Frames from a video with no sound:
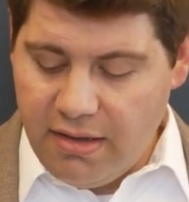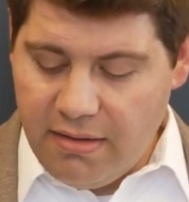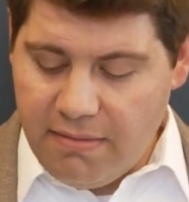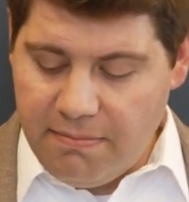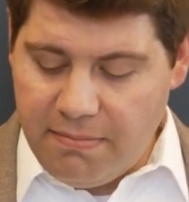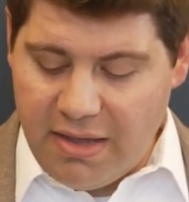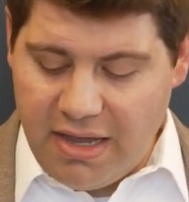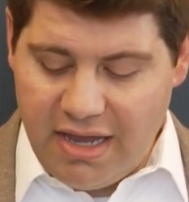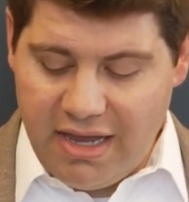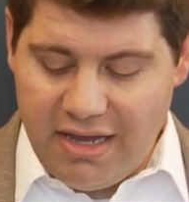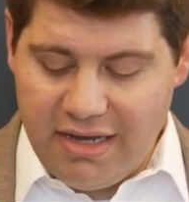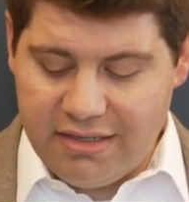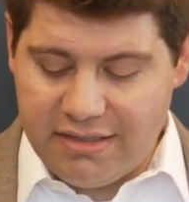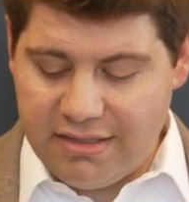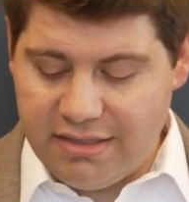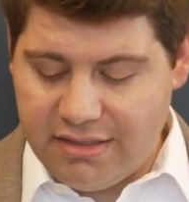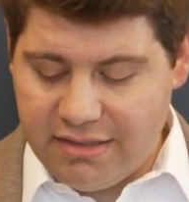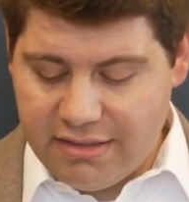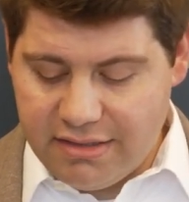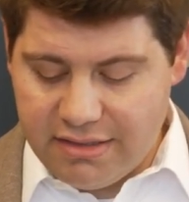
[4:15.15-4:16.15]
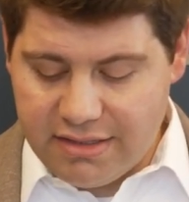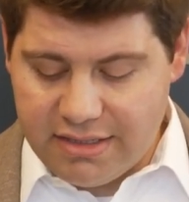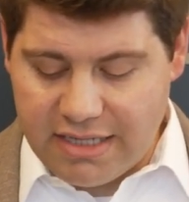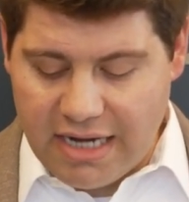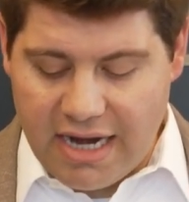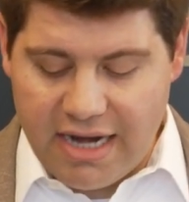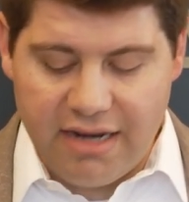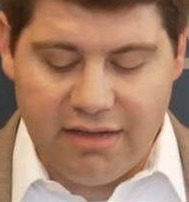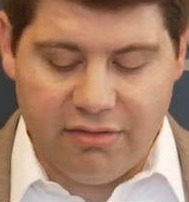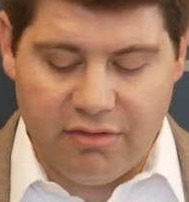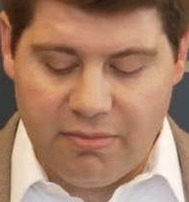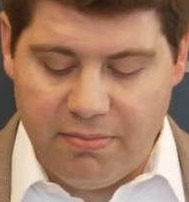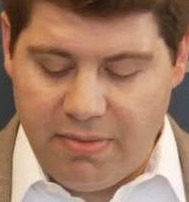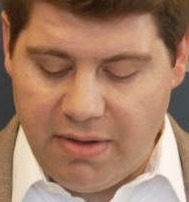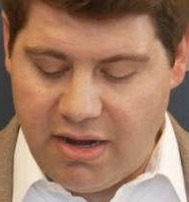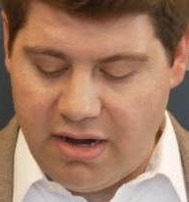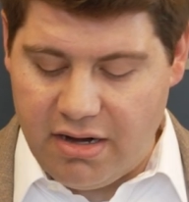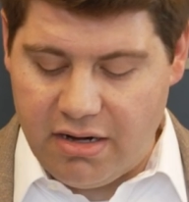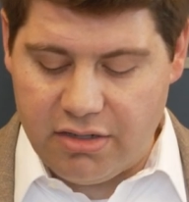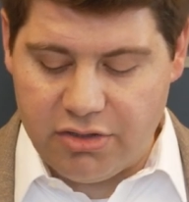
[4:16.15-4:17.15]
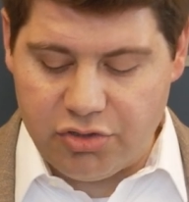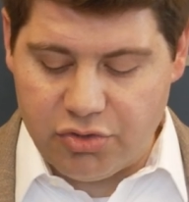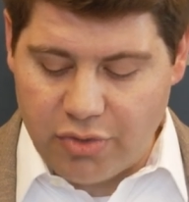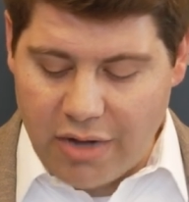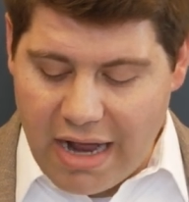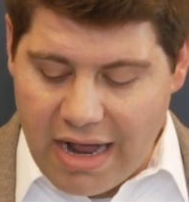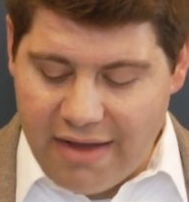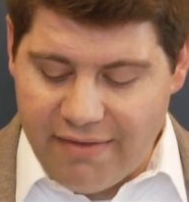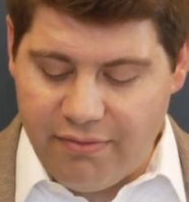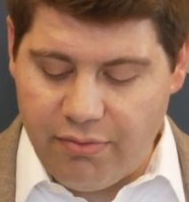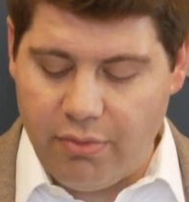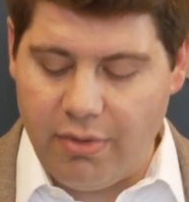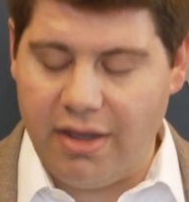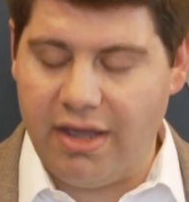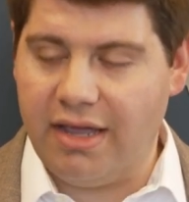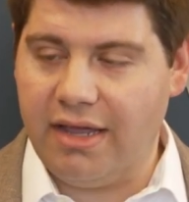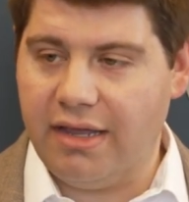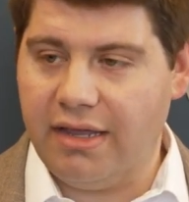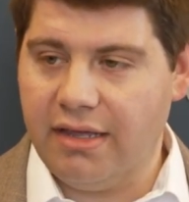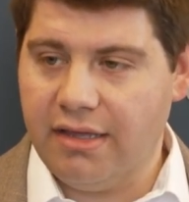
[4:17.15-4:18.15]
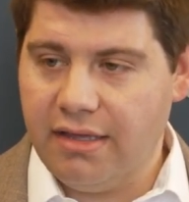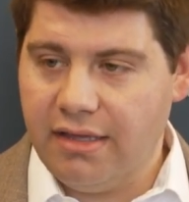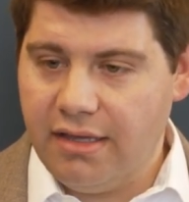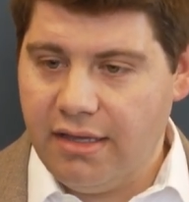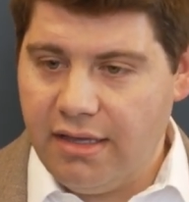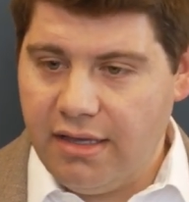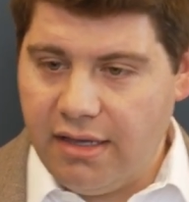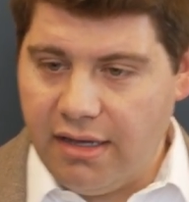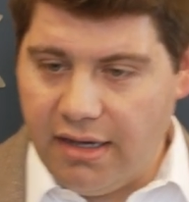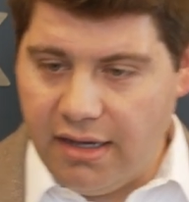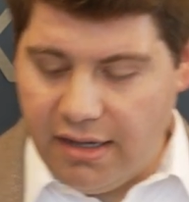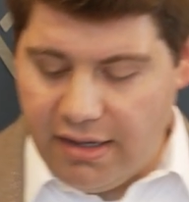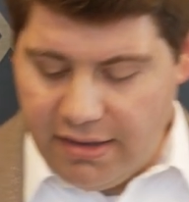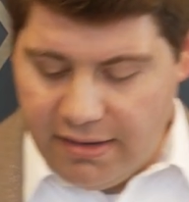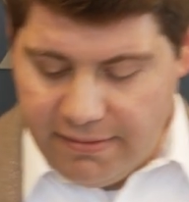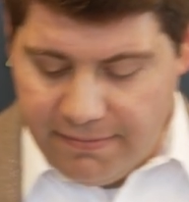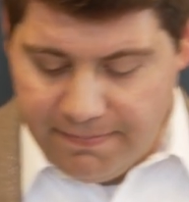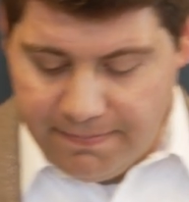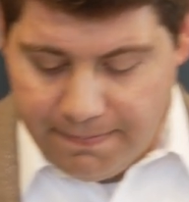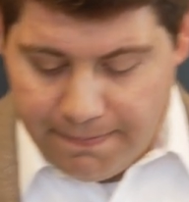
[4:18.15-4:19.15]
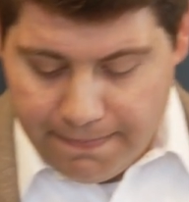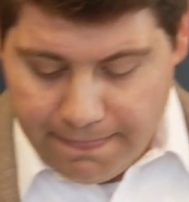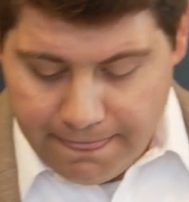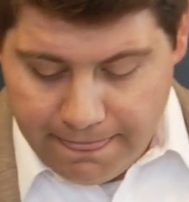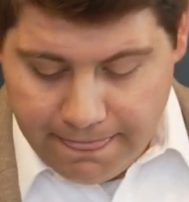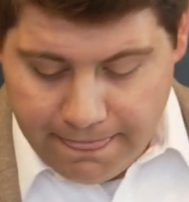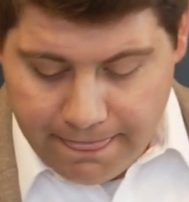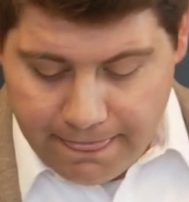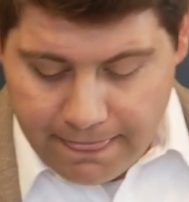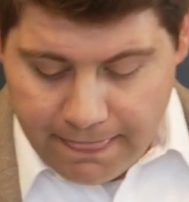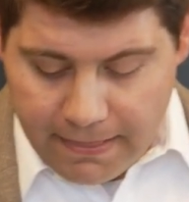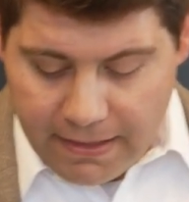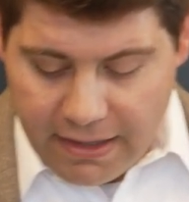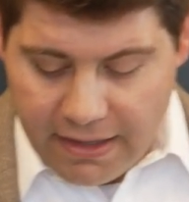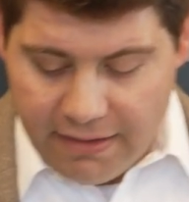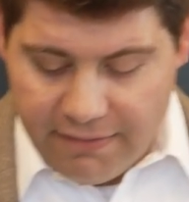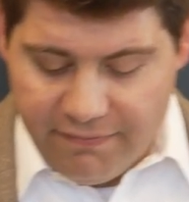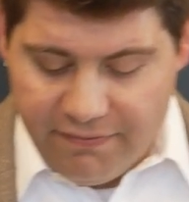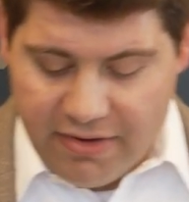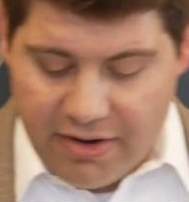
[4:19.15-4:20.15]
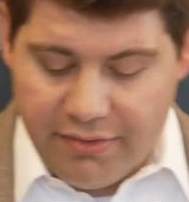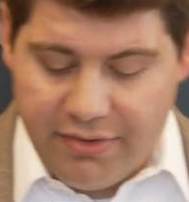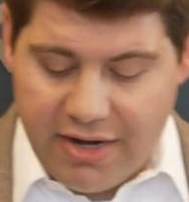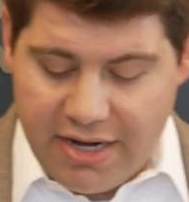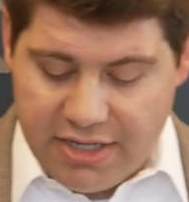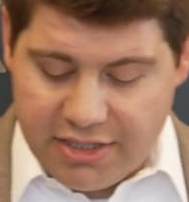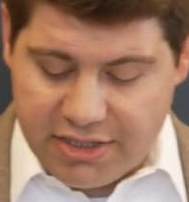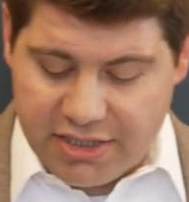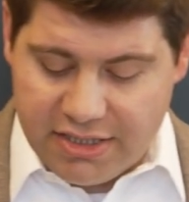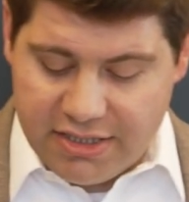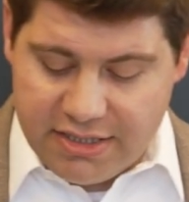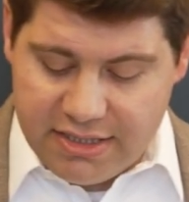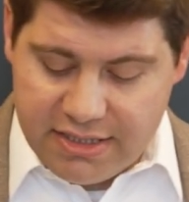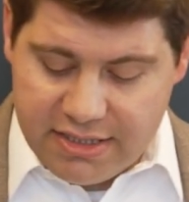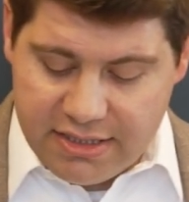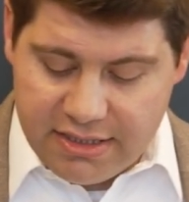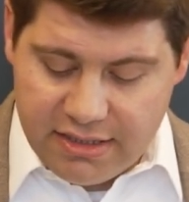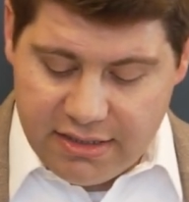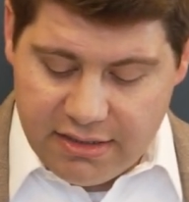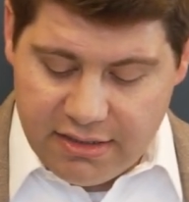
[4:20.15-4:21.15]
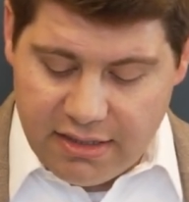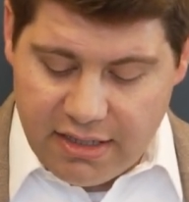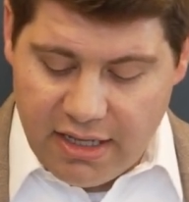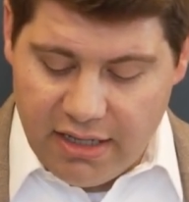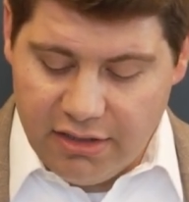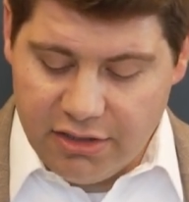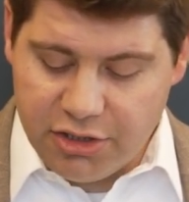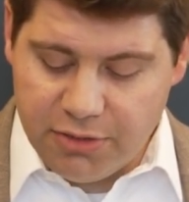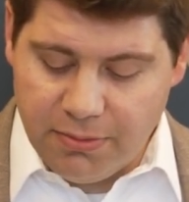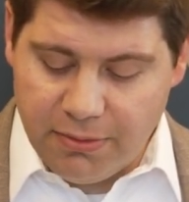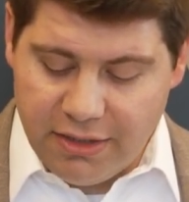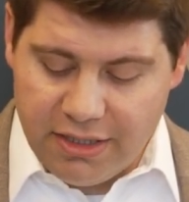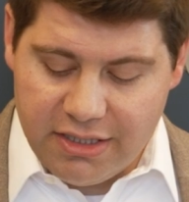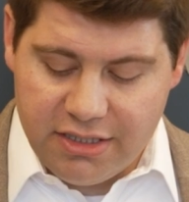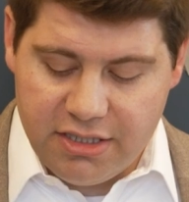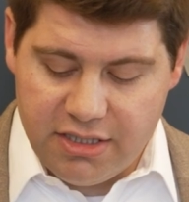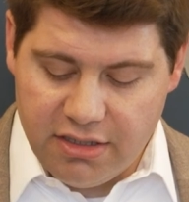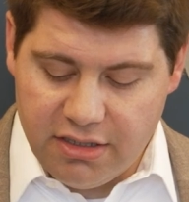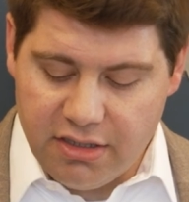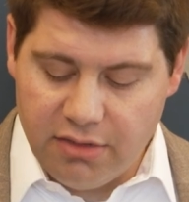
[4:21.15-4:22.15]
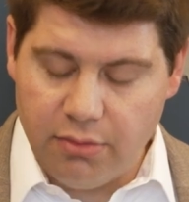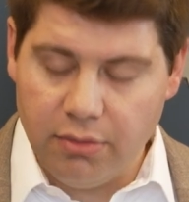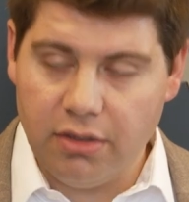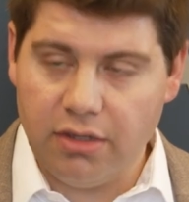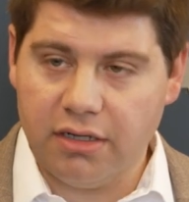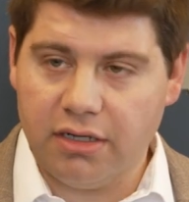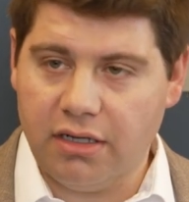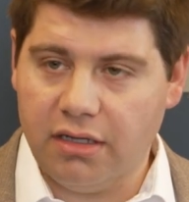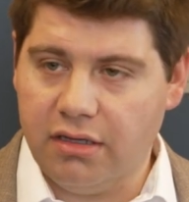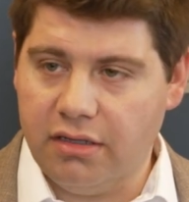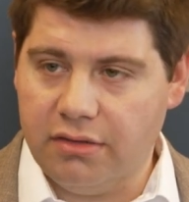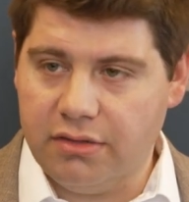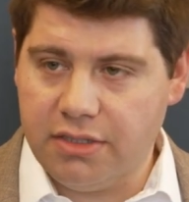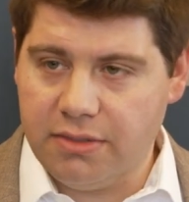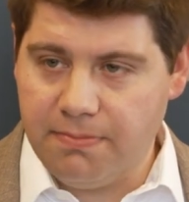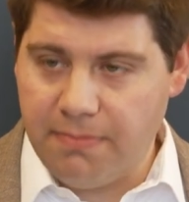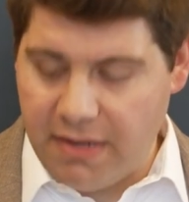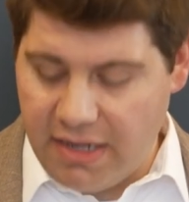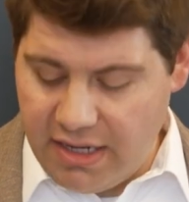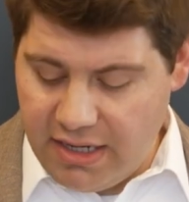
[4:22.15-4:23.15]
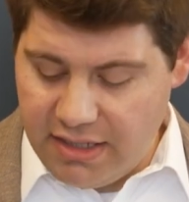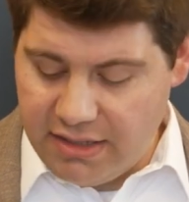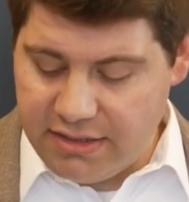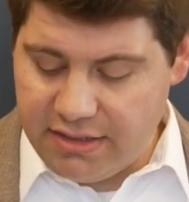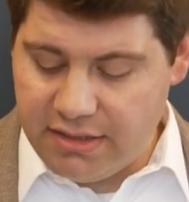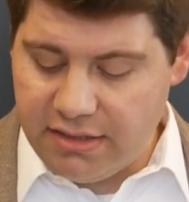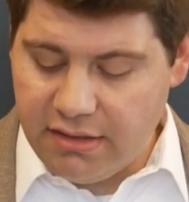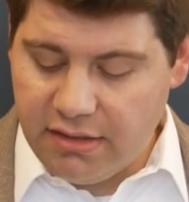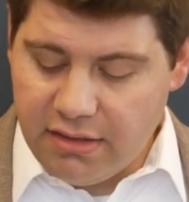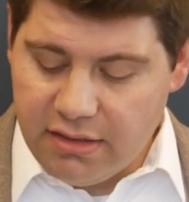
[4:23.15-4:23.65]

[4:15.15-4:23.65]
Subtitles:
paint, siding repair, driveway, and foundations. Eligible interior work includes paint,